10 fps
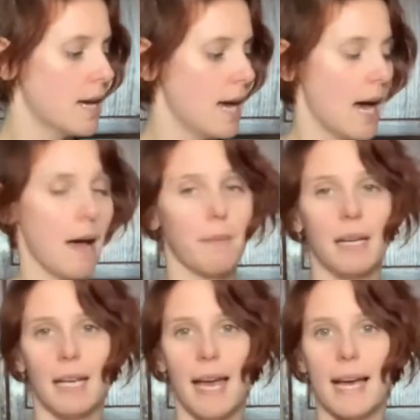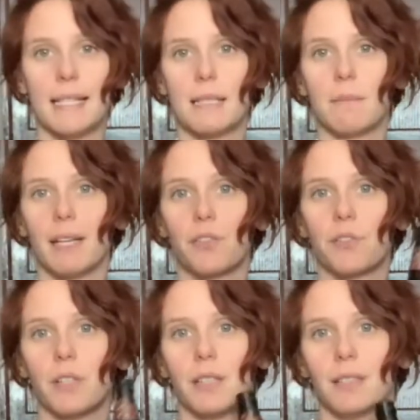I'm gonna add some
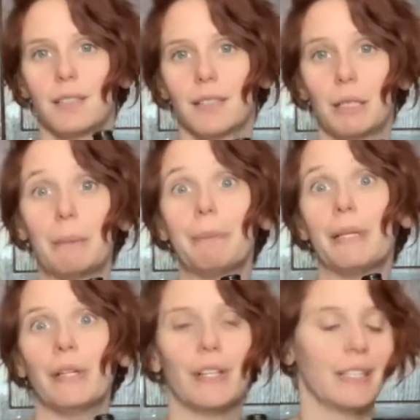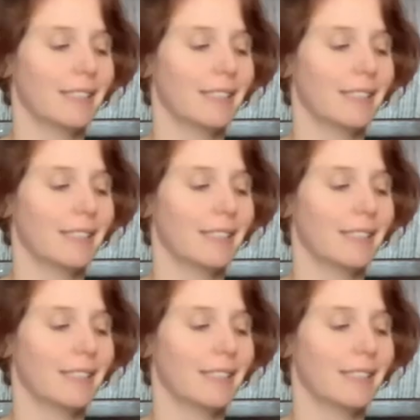extra beer